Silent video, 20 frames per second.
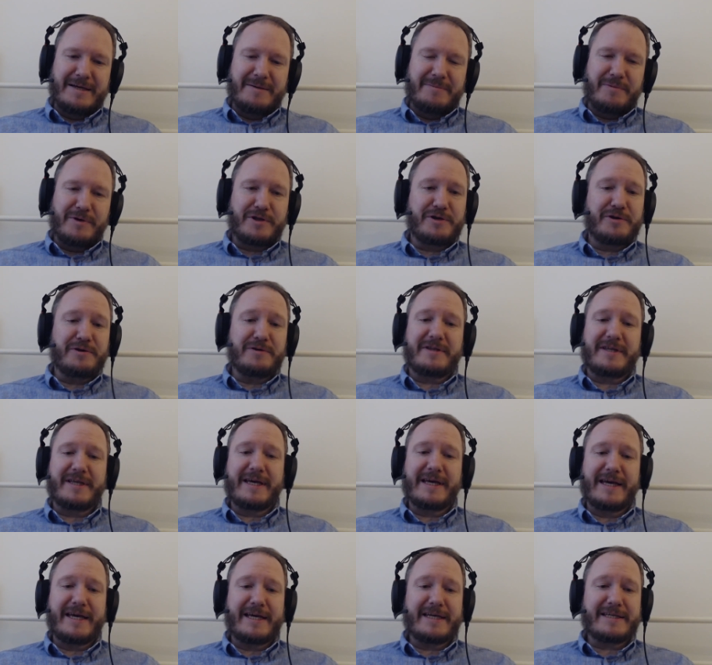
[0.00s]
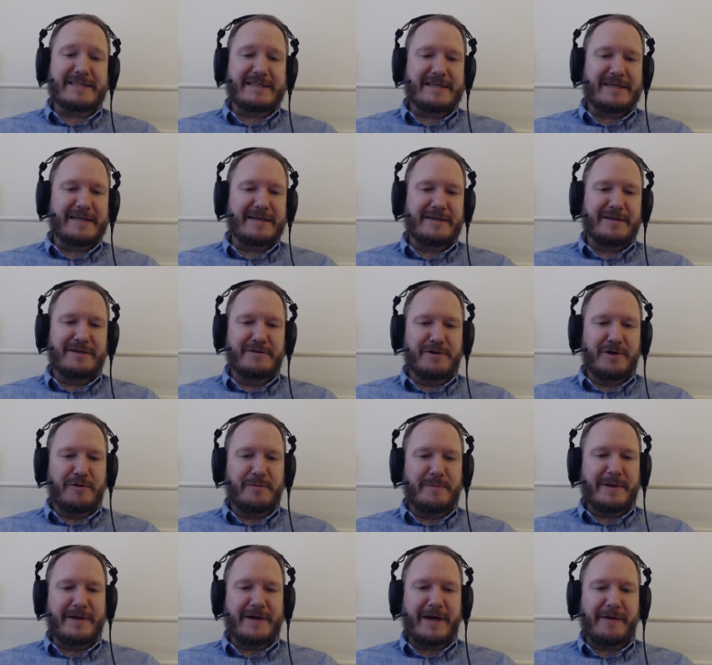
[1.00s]
But the good thing is, you know
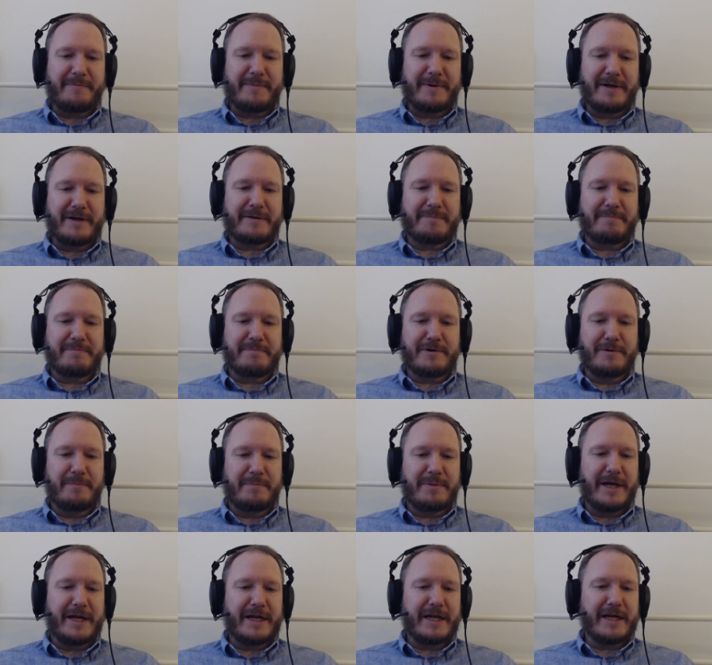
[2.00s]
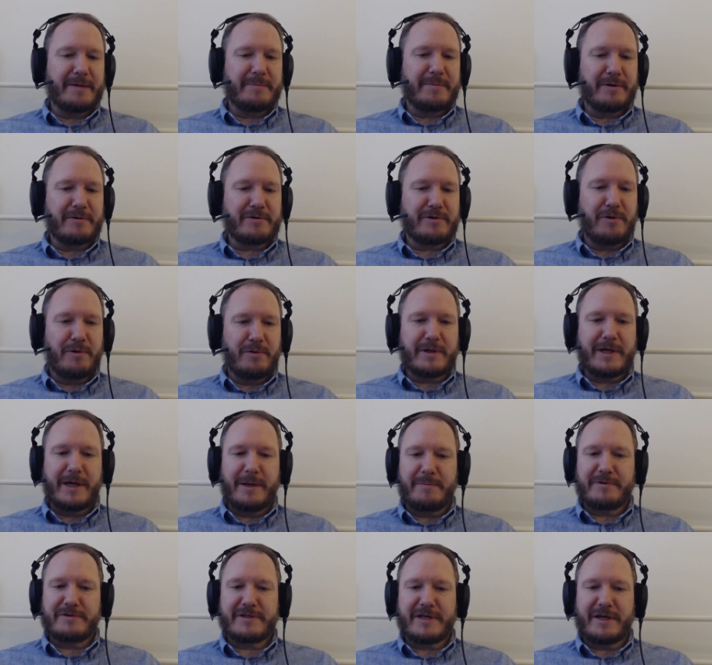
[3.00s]
me, I've been complaining about
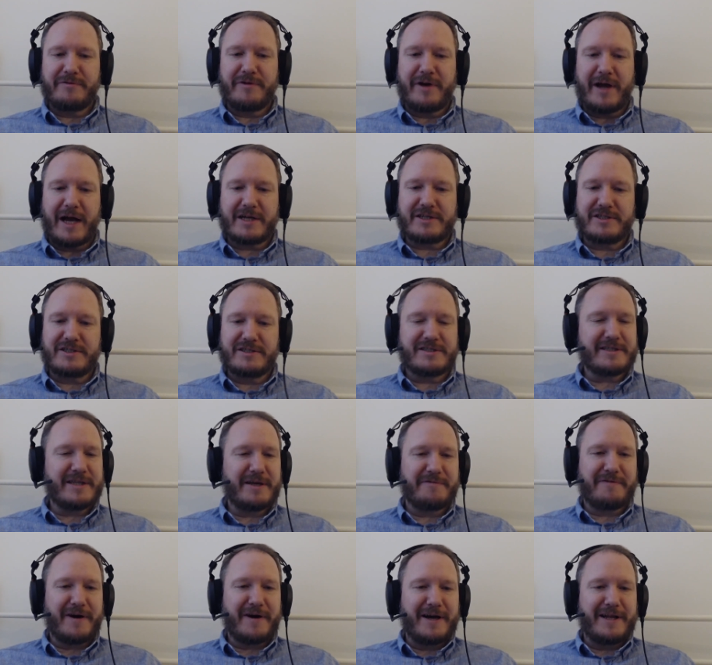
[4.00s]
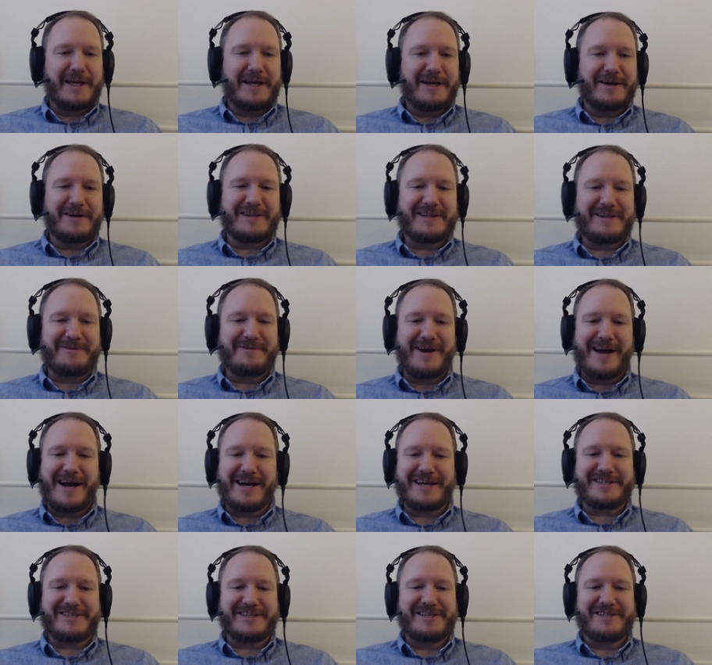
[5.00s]
goalkeepers and reactions. They finally got their
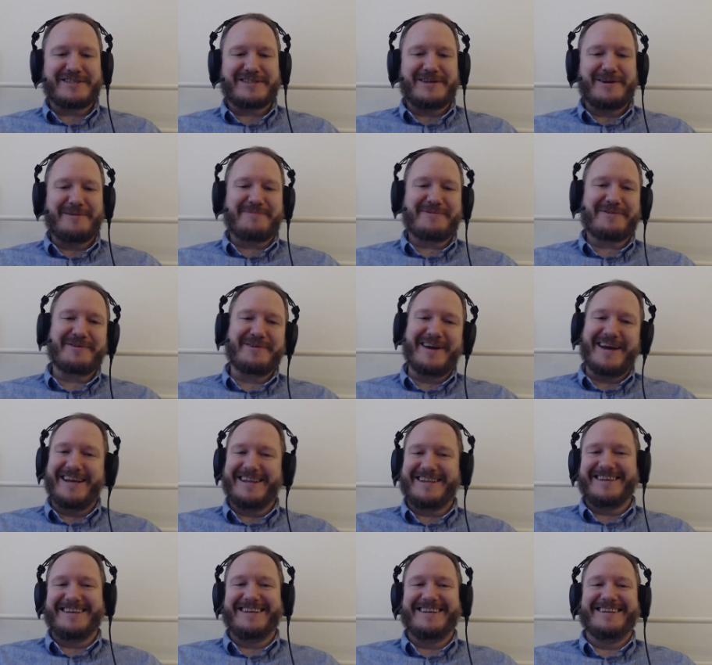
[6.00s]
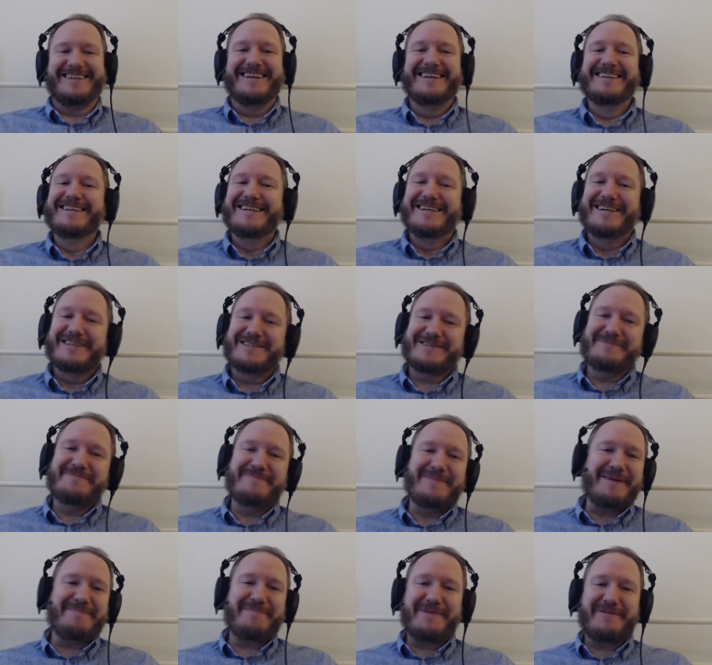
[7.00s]
reactions upgrade. So
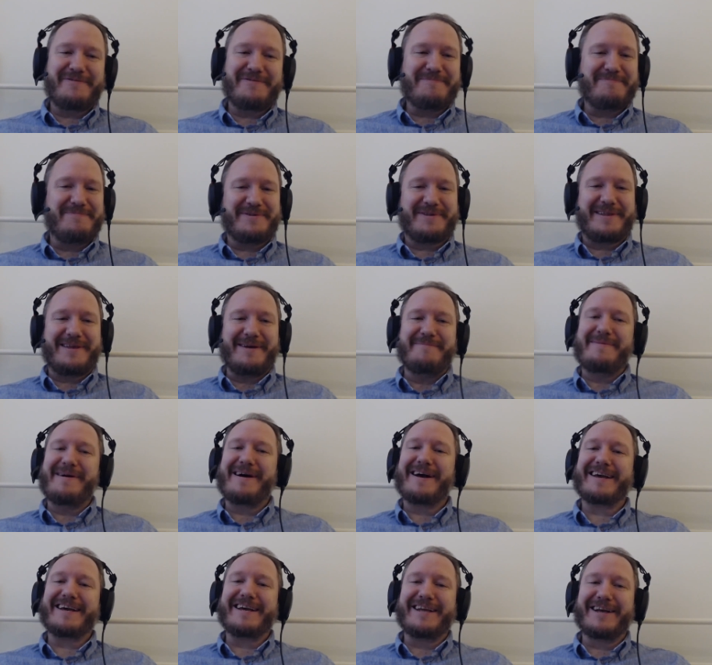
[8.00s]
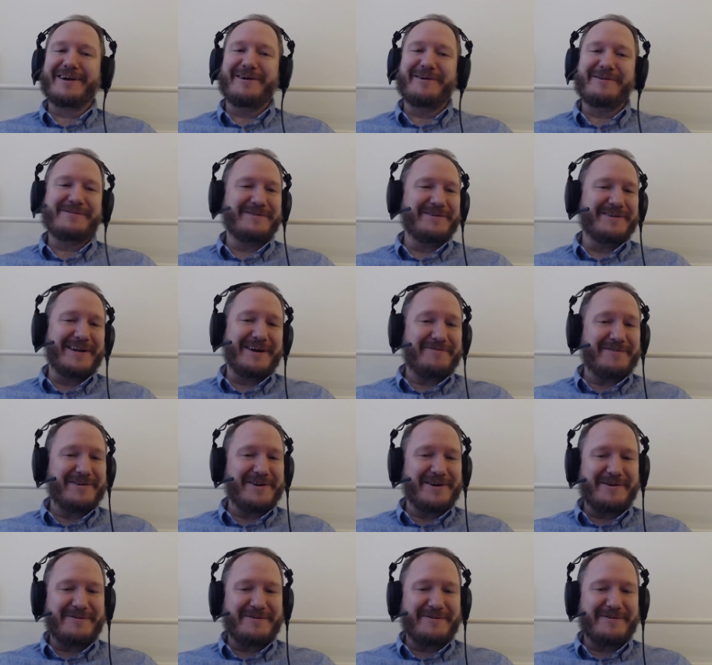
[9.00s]
maybe if you put them back in goal, you never know